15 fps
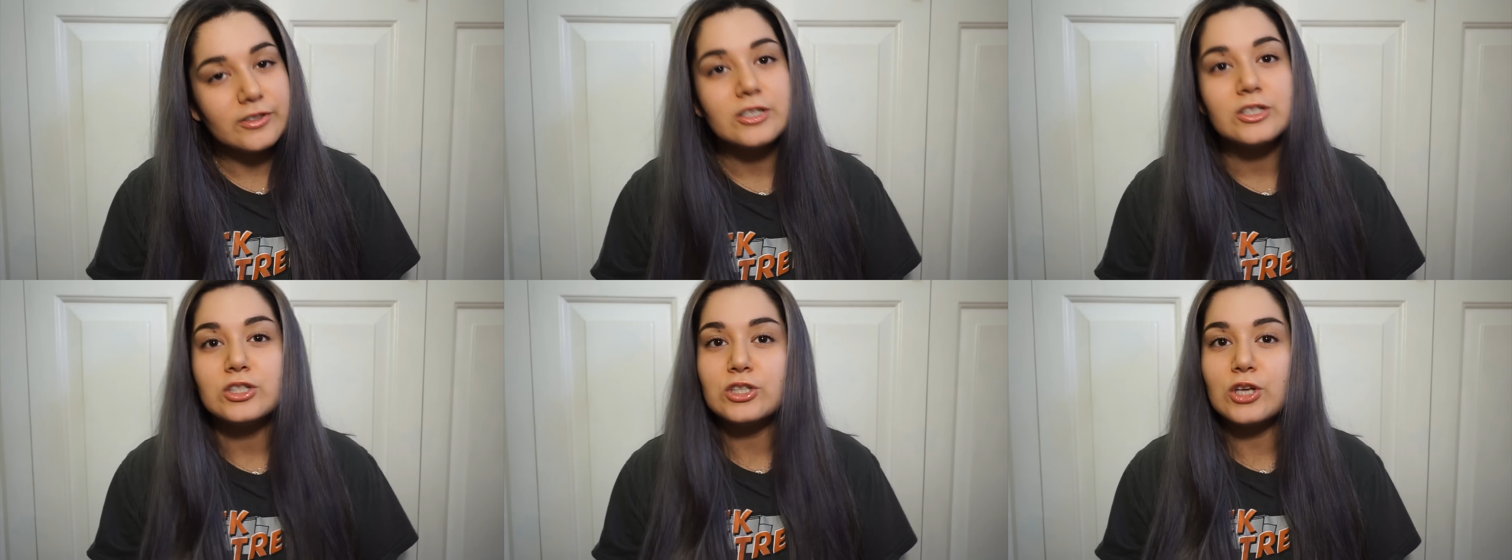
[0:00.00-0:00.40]

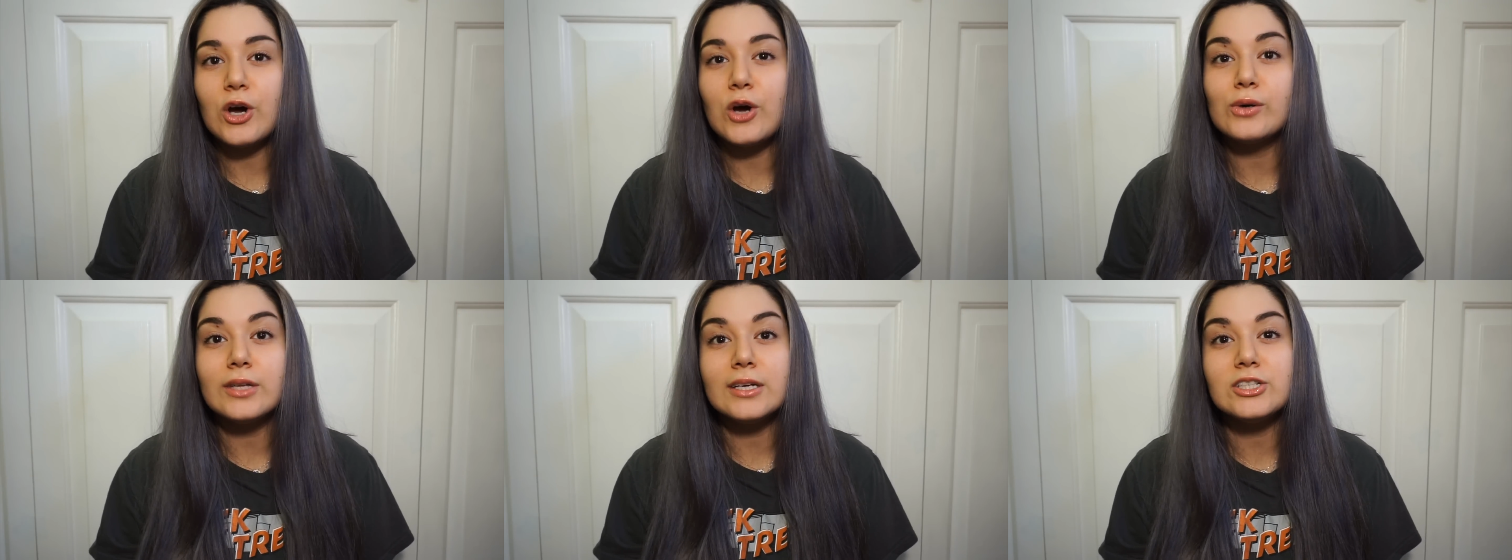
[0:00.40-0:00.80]

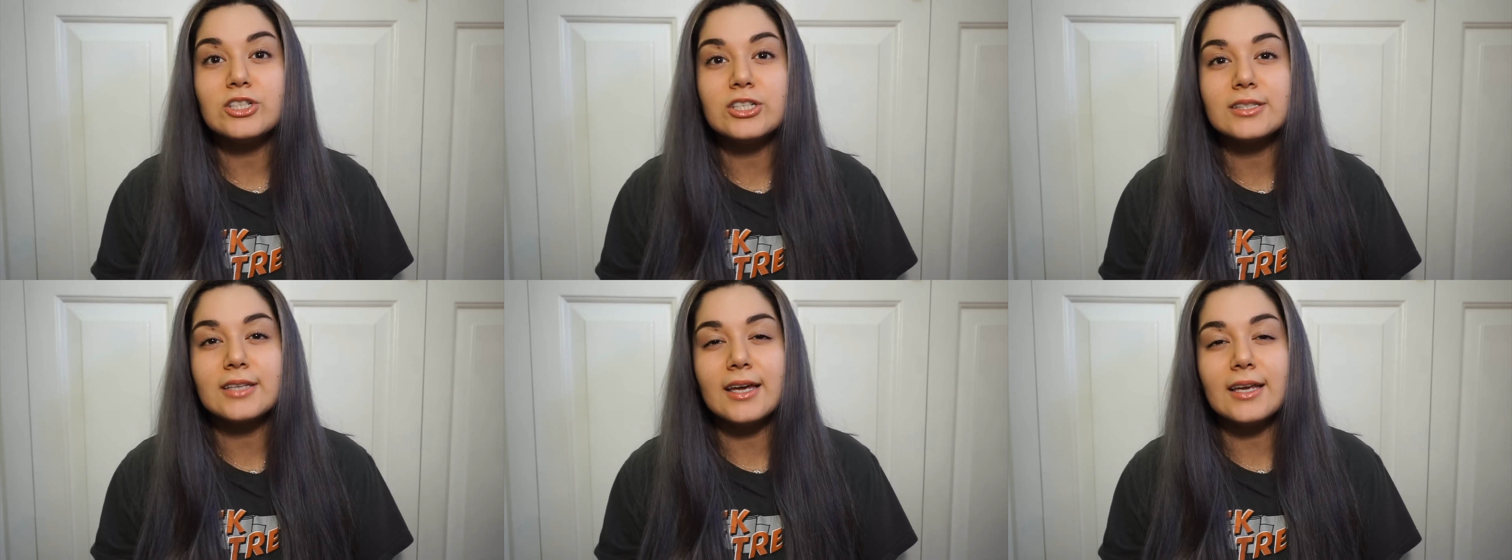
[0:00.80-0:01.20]
So let's
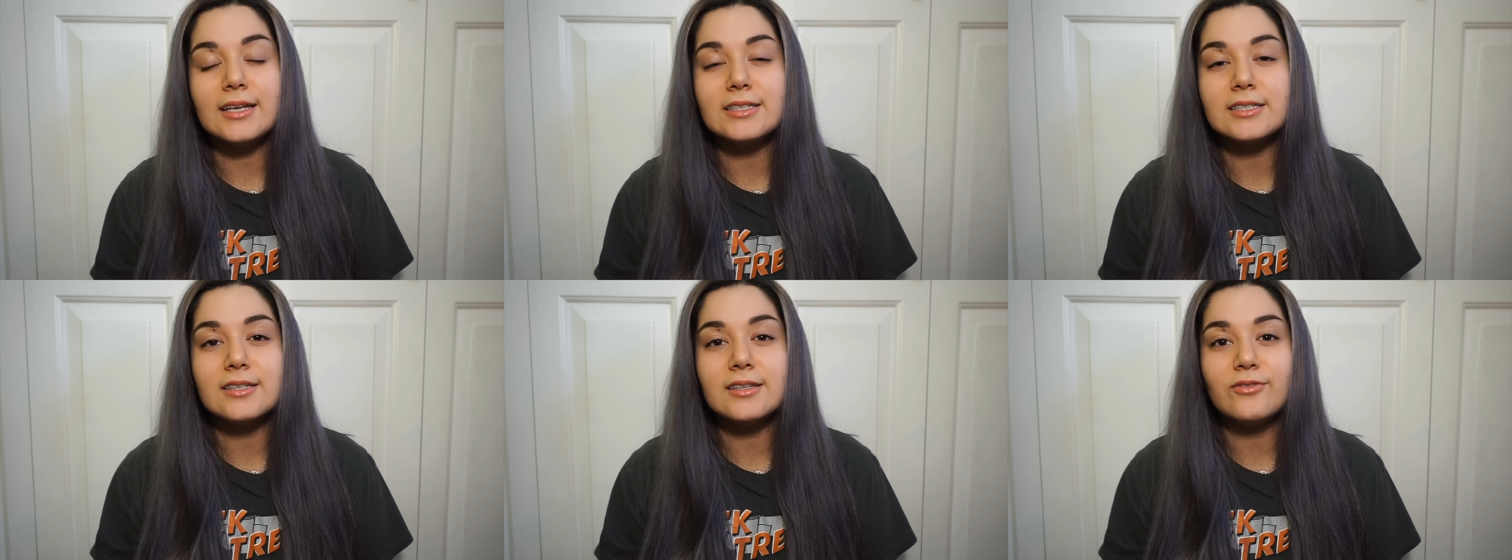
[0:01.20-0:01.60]
just get
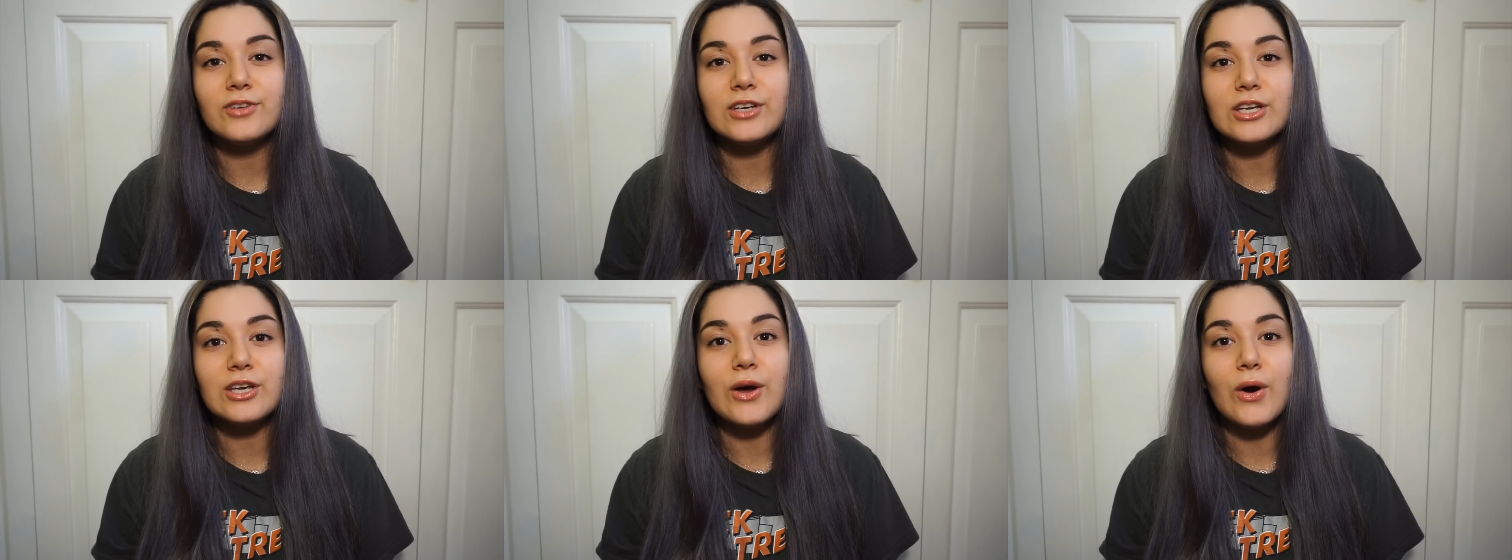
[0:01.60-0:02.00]
into the
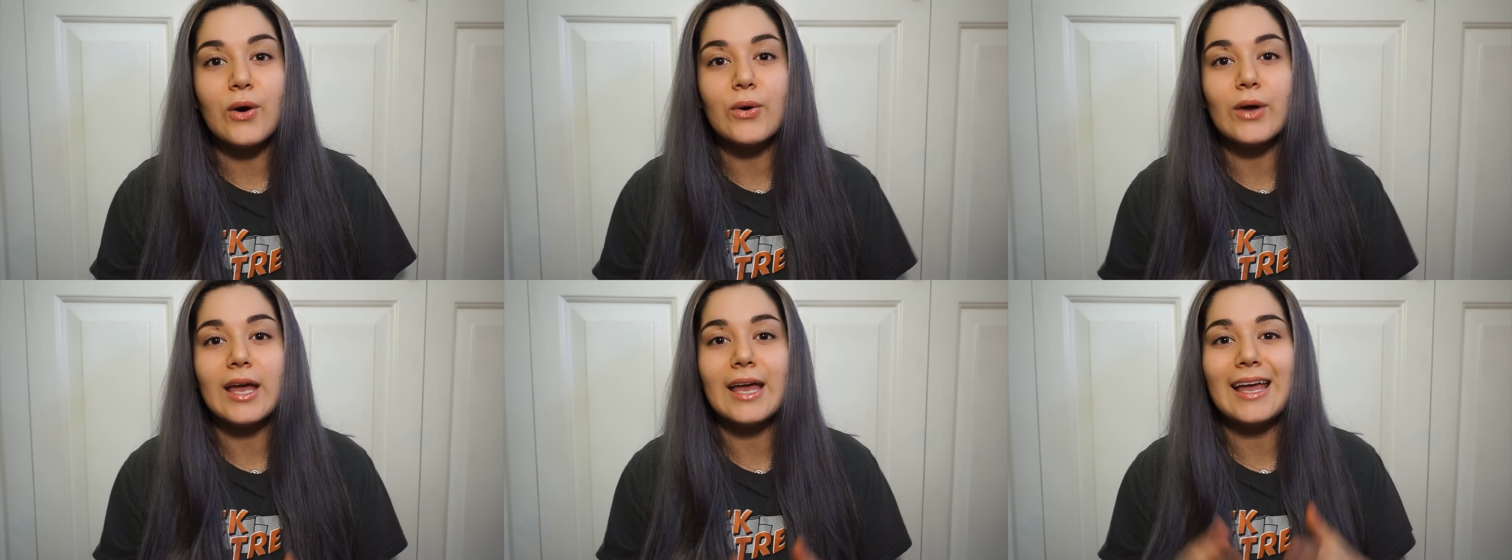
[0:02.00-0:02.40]

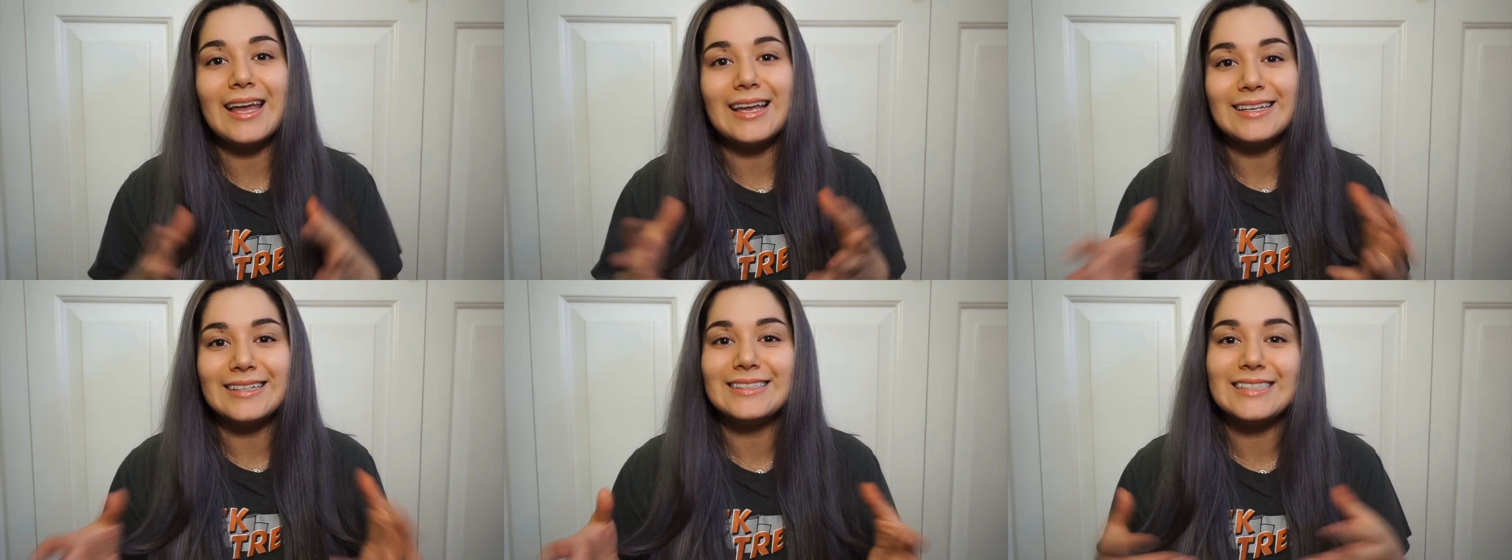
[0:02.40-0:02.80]
video
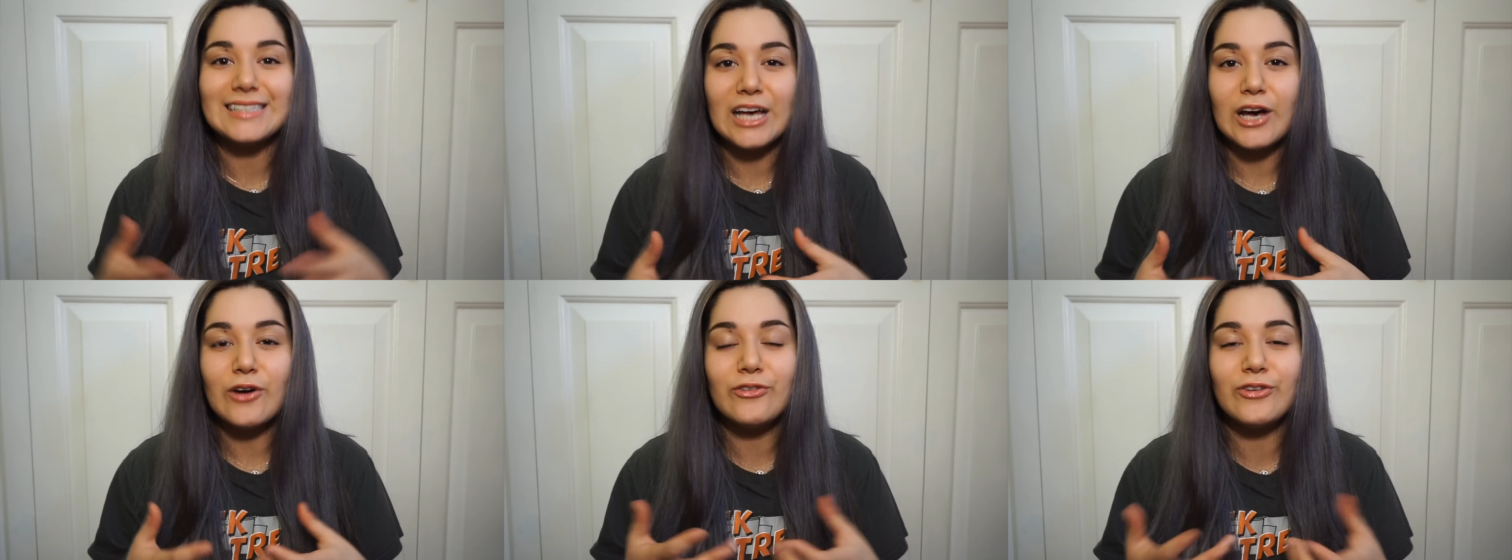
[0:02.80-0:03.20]
in
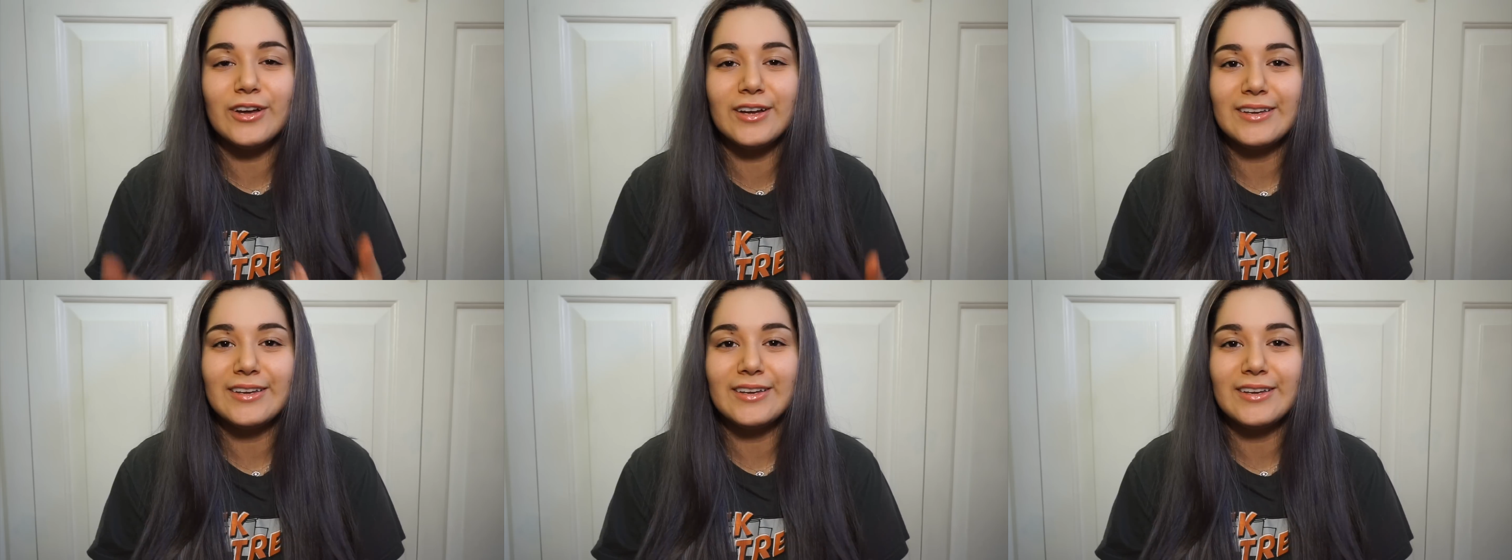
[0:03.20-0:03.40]
itself,